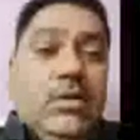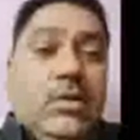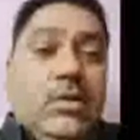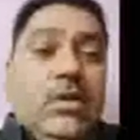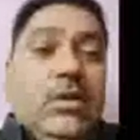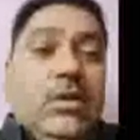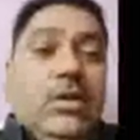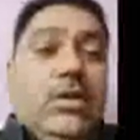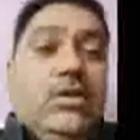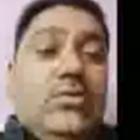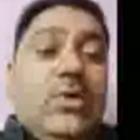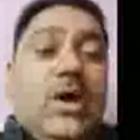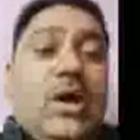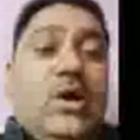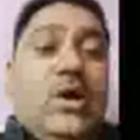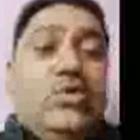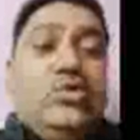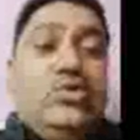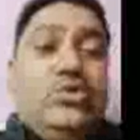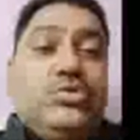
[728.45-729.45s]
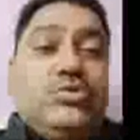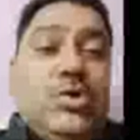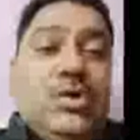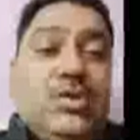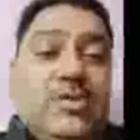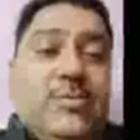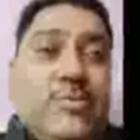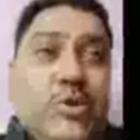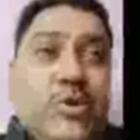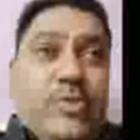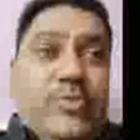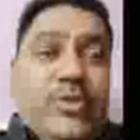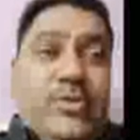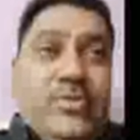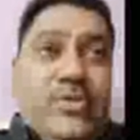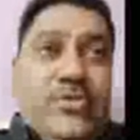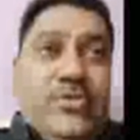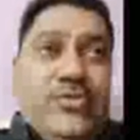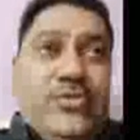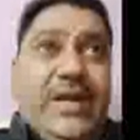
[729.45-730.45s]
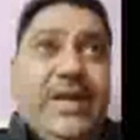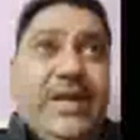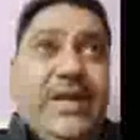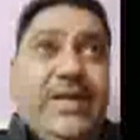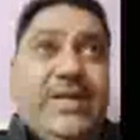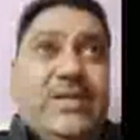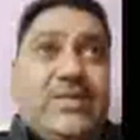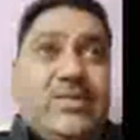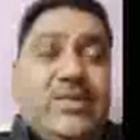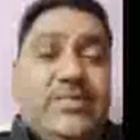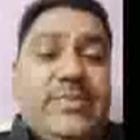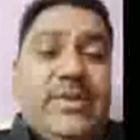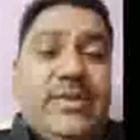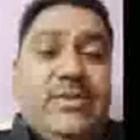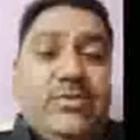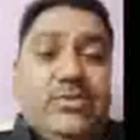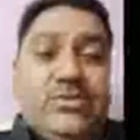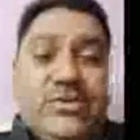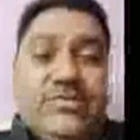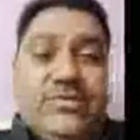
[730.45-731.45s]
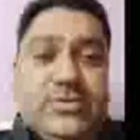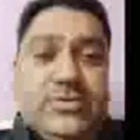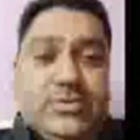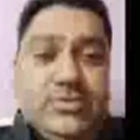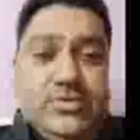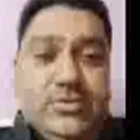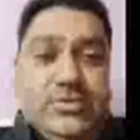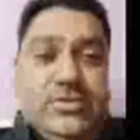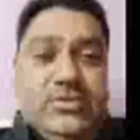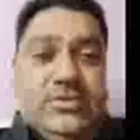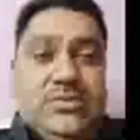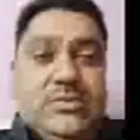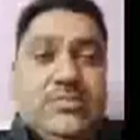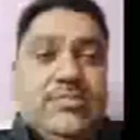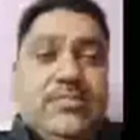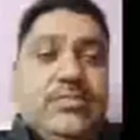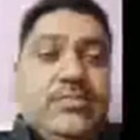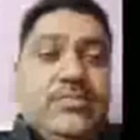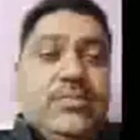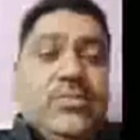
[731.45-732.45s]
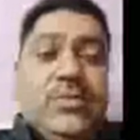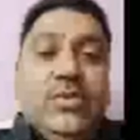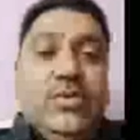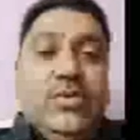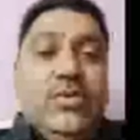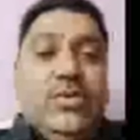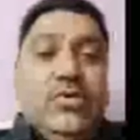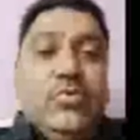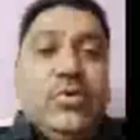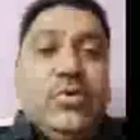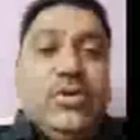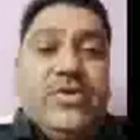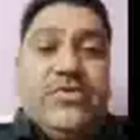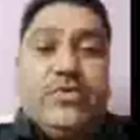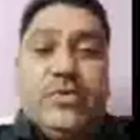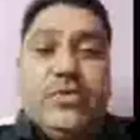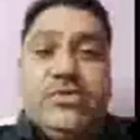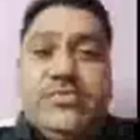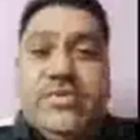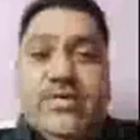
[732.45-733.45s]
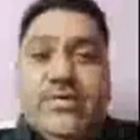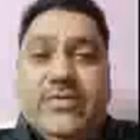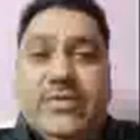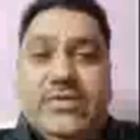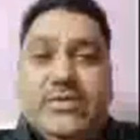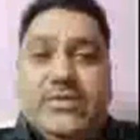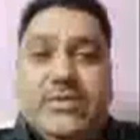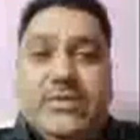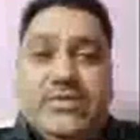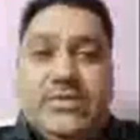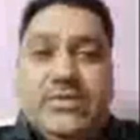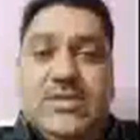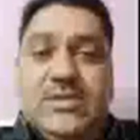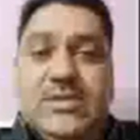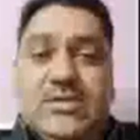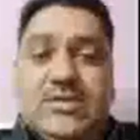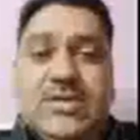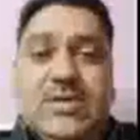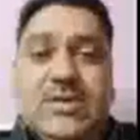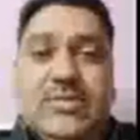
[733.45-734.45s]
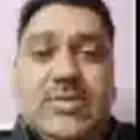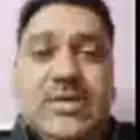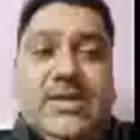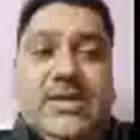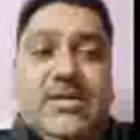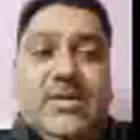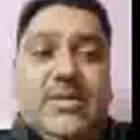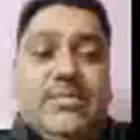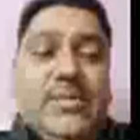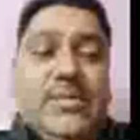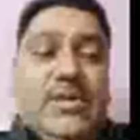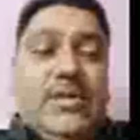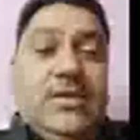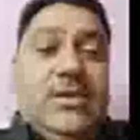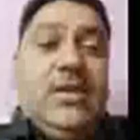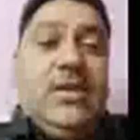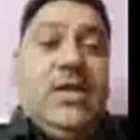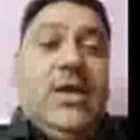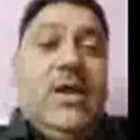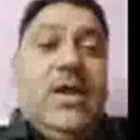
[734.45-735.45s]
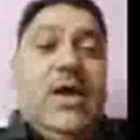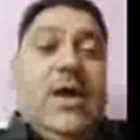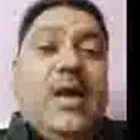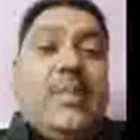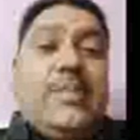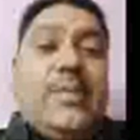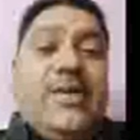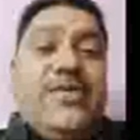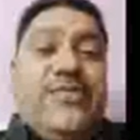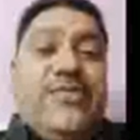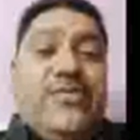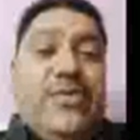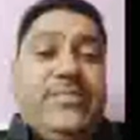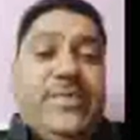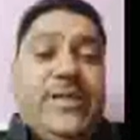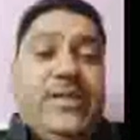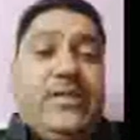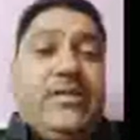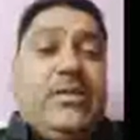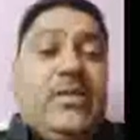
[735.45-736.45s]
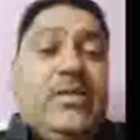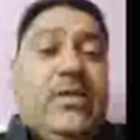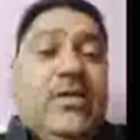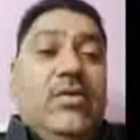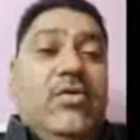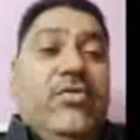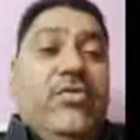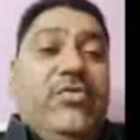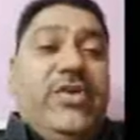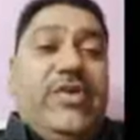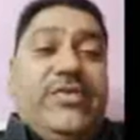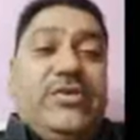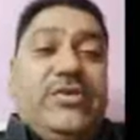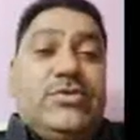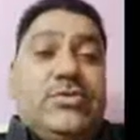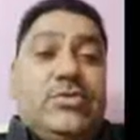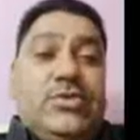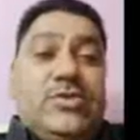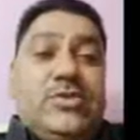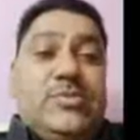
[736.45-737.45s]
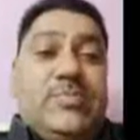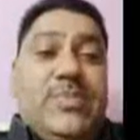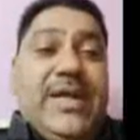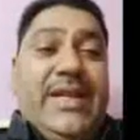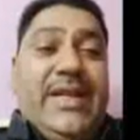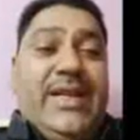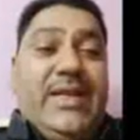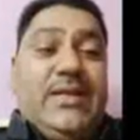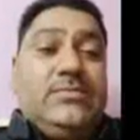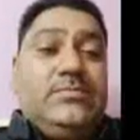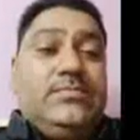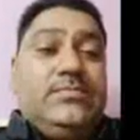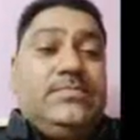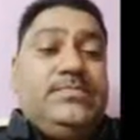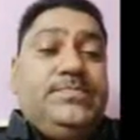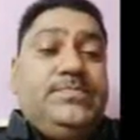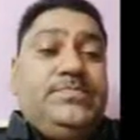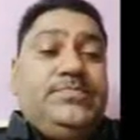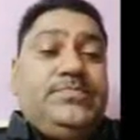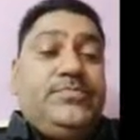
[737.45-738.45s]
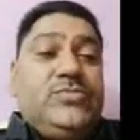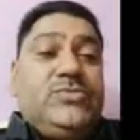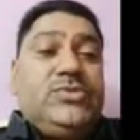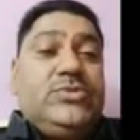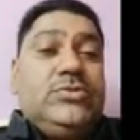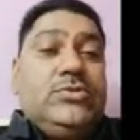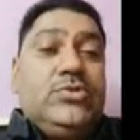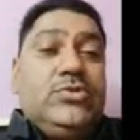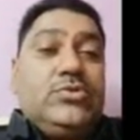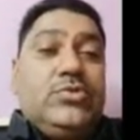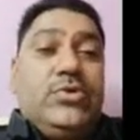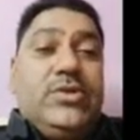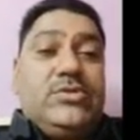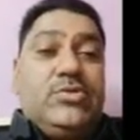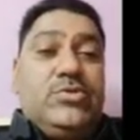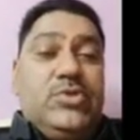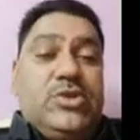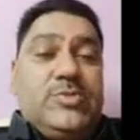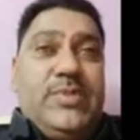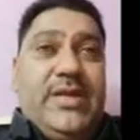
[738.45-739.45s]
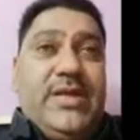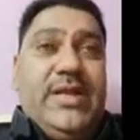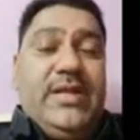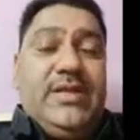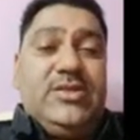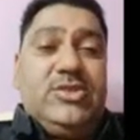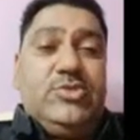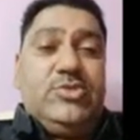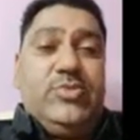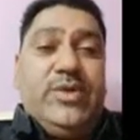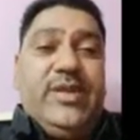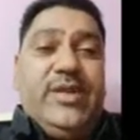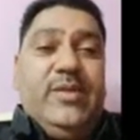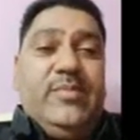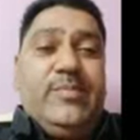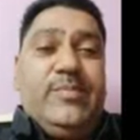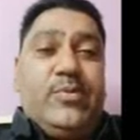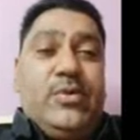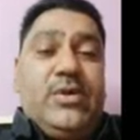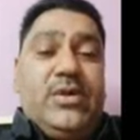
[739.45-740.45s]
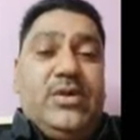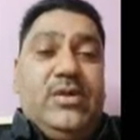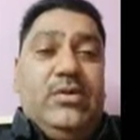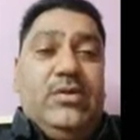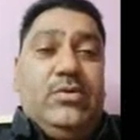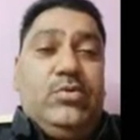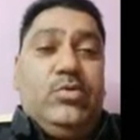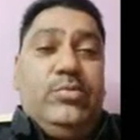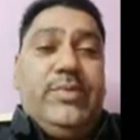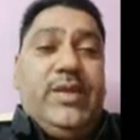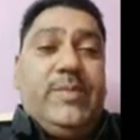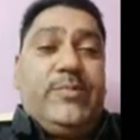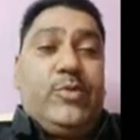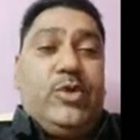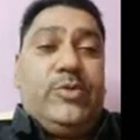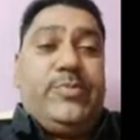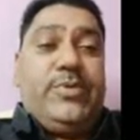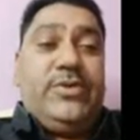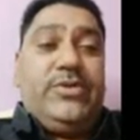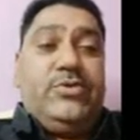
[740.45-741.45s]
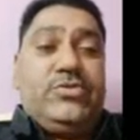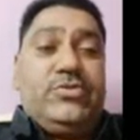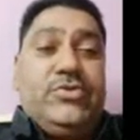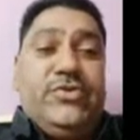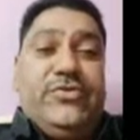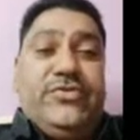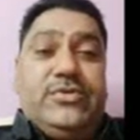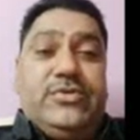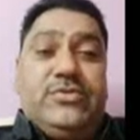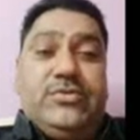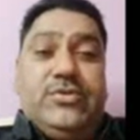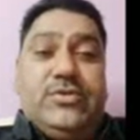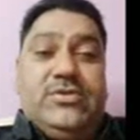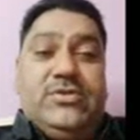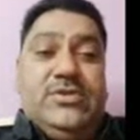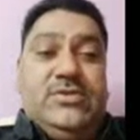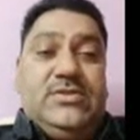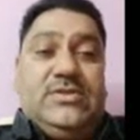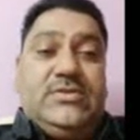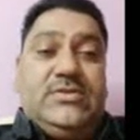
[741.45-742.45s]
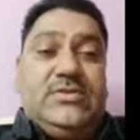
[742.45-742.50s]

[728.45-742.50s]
Now, how to solve the problem of indiscriminate use of resource? One, of course, we have discussed the sustainable development. Apart from that, we have resource planning. So, resource planning is very important to make proper use of resources.